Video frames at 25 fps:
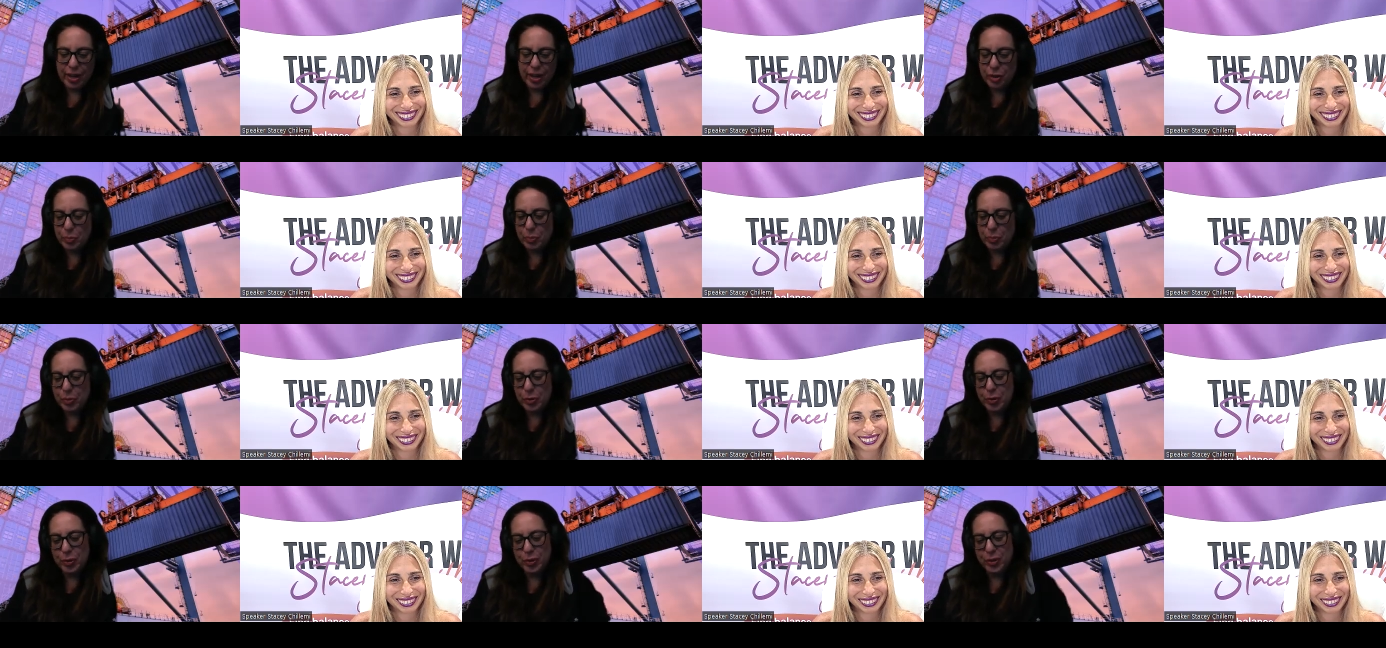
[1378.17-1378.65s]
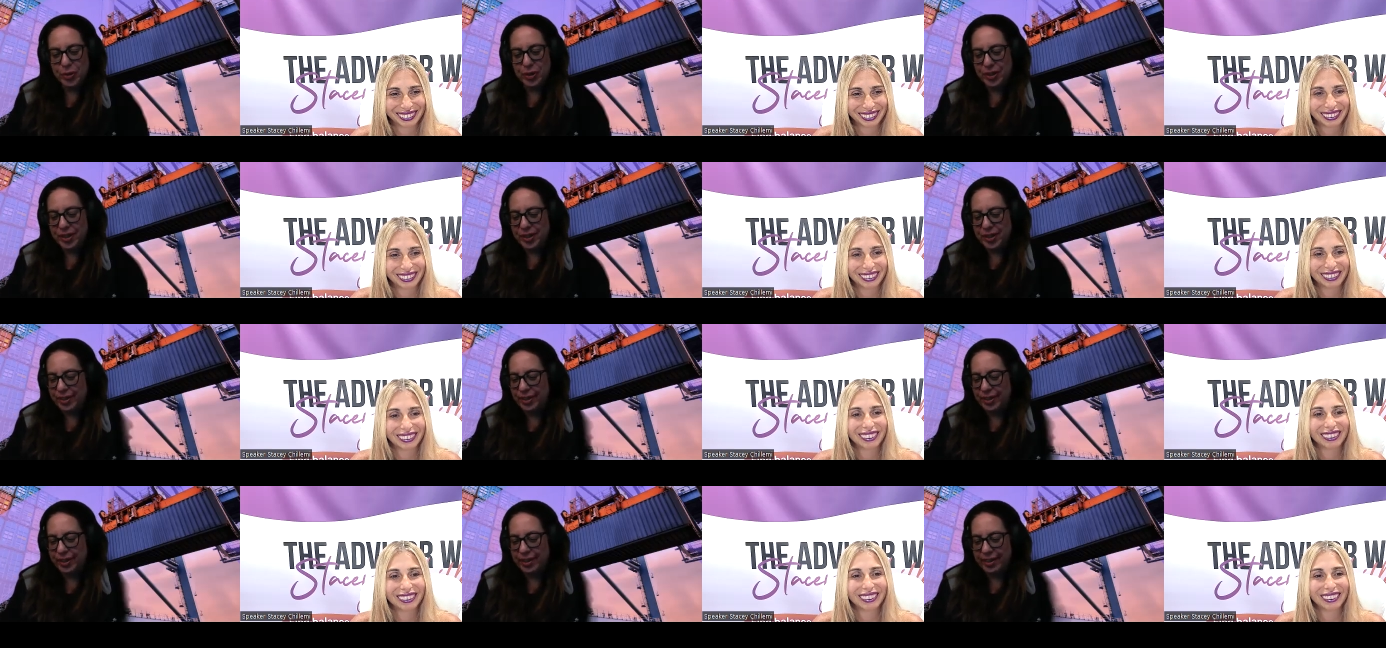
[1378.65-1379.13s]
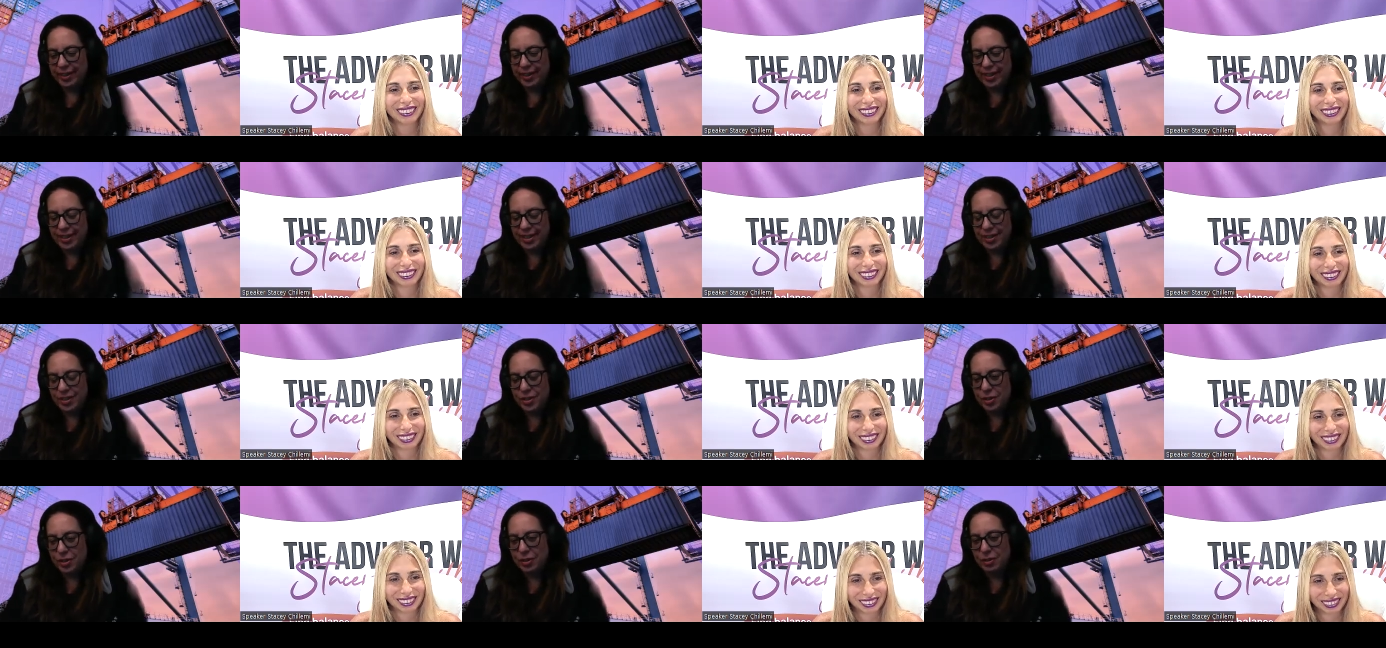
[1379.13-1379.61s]
Speaker 1: Facebook,
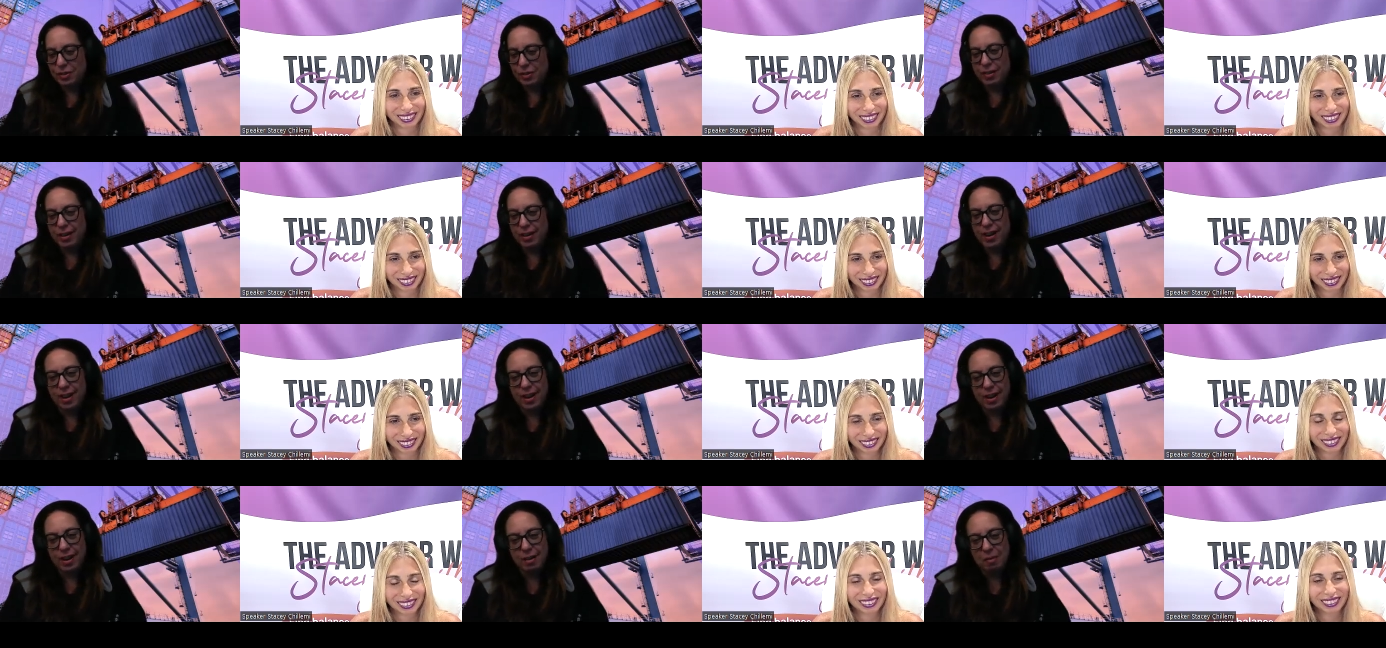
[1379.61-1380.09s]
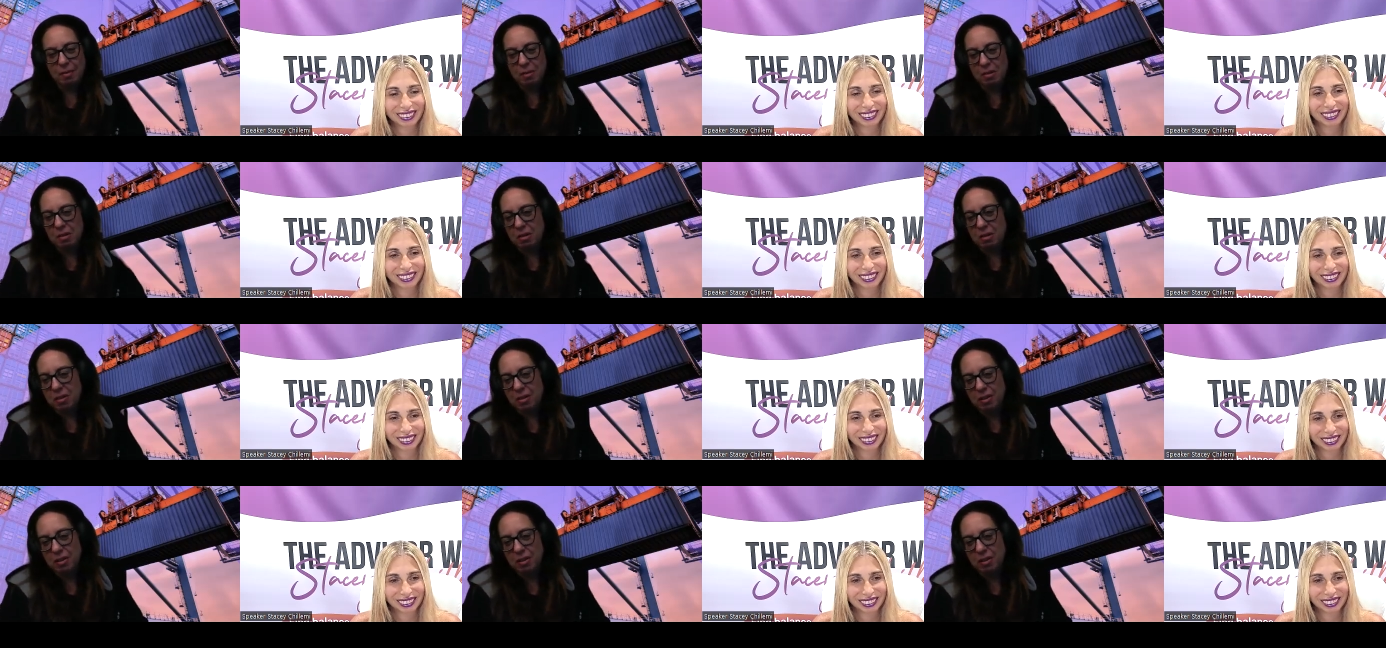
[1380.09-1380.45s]
on Instagram,